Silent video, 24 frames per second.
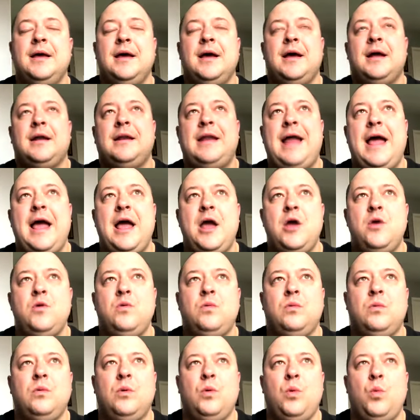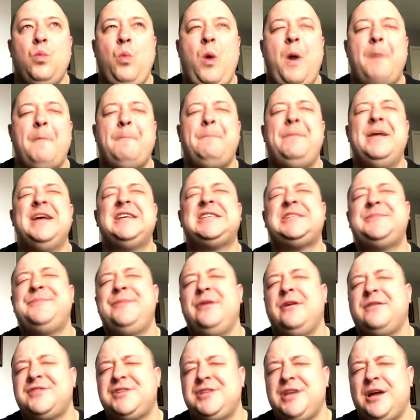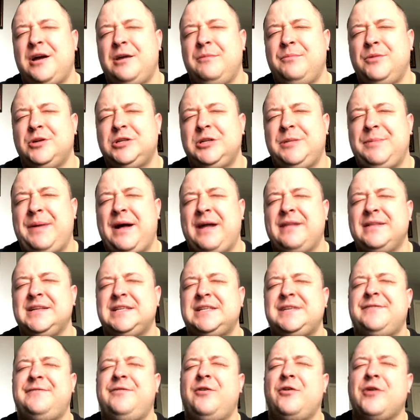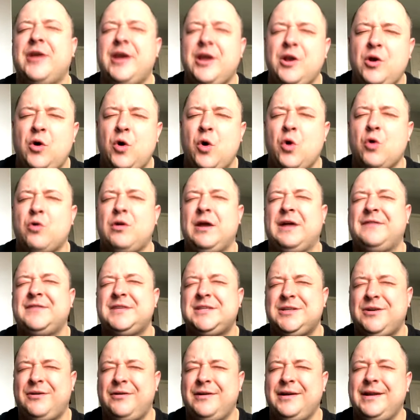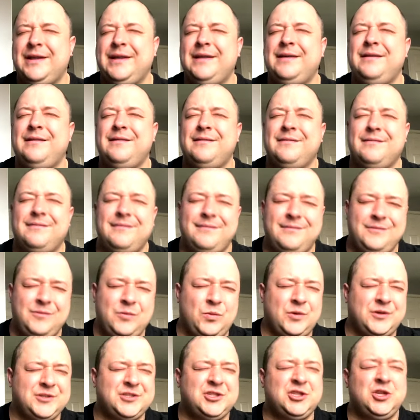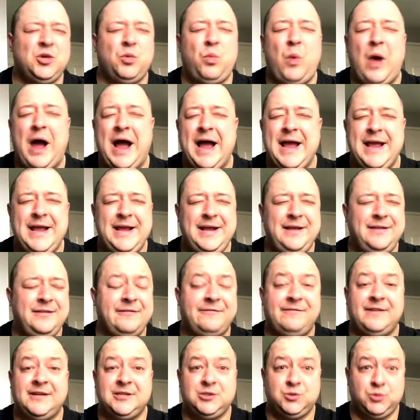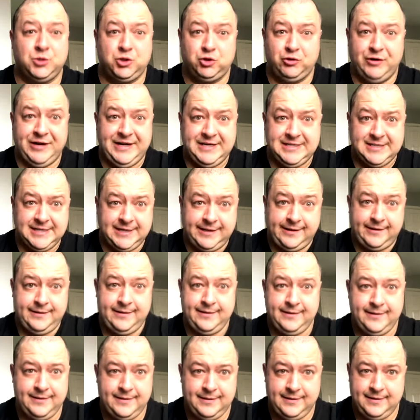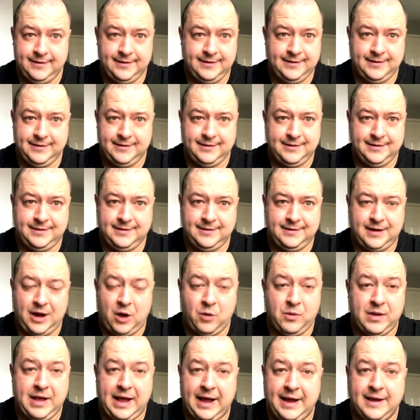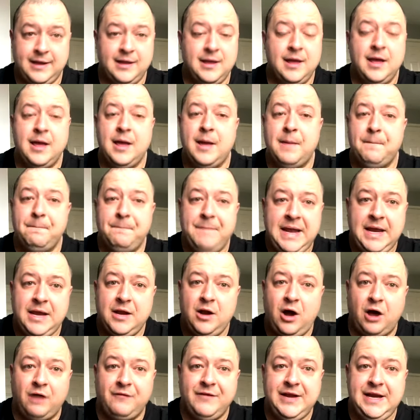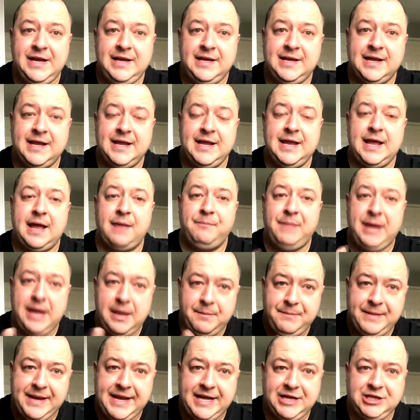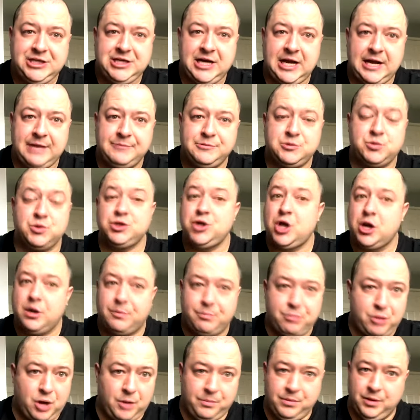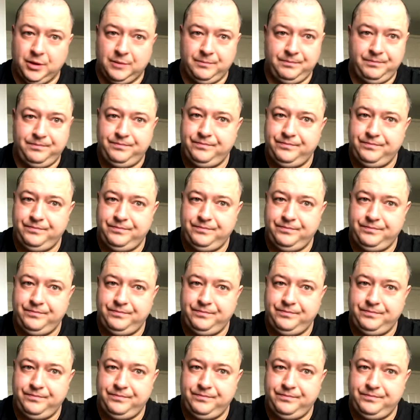Now, what pissed me off so much about this fucking autograph signing was the way the fans were treated. Okay, meeting RVD and meeting Mickie James was not a problem.